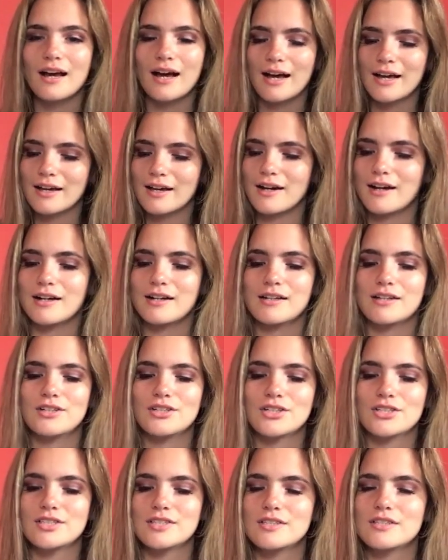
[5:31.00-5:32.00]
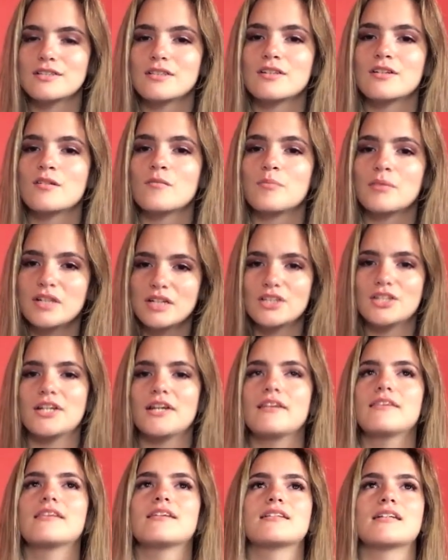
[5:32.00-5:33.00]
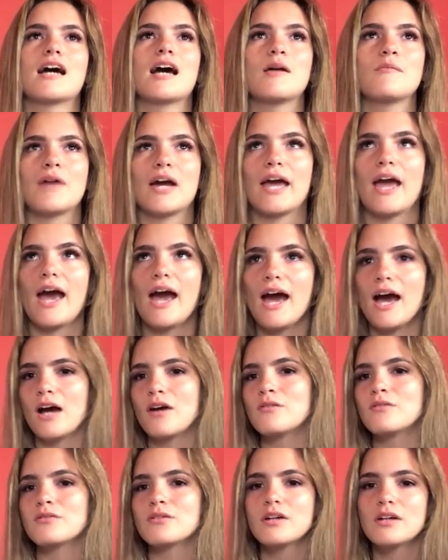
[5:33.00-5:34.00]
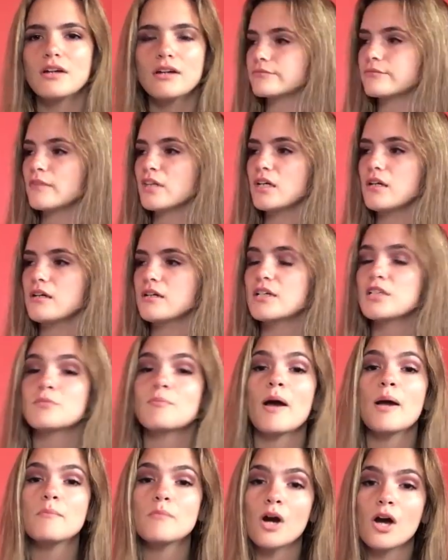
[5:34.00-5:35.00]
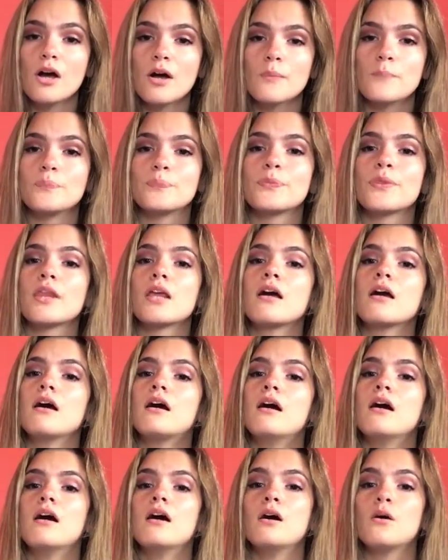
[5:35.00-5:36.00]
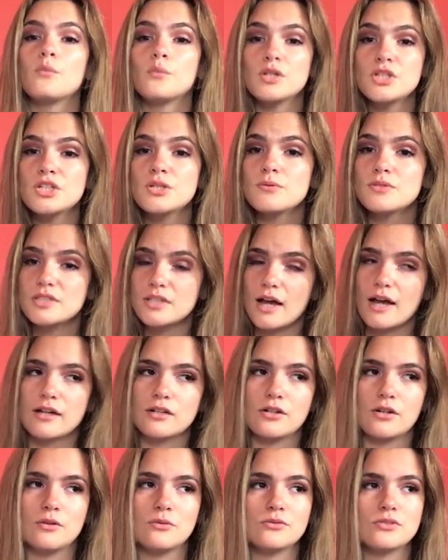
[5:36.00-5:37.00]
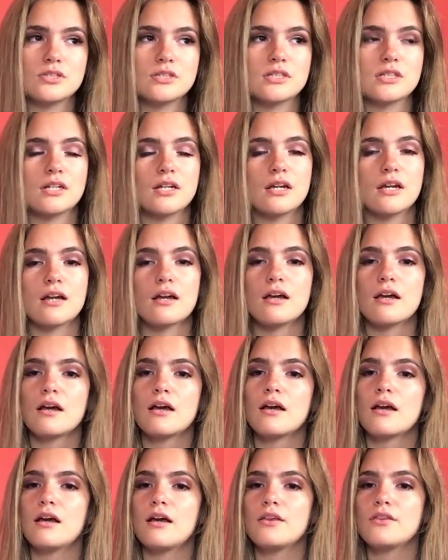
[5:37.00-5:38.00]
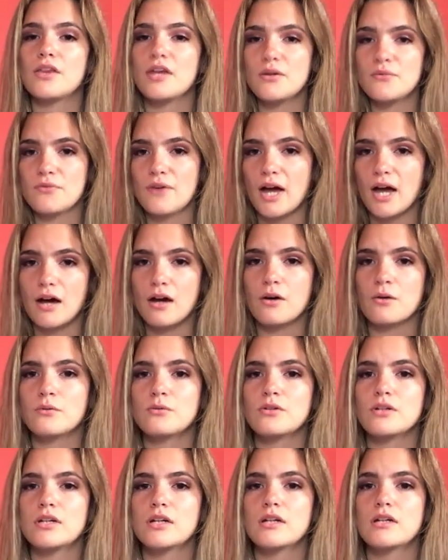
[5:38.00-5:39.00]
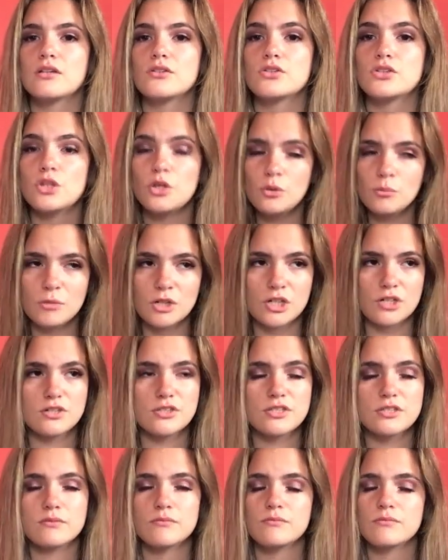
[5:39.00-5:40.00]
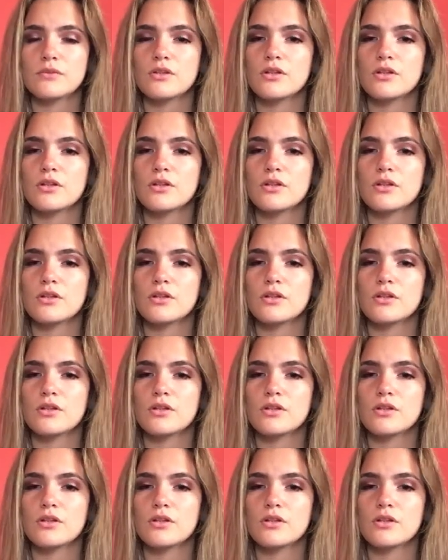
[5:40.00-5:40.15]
I gotta just appreciate the time I have. Because my mom, when she was diagnosed, they found tumors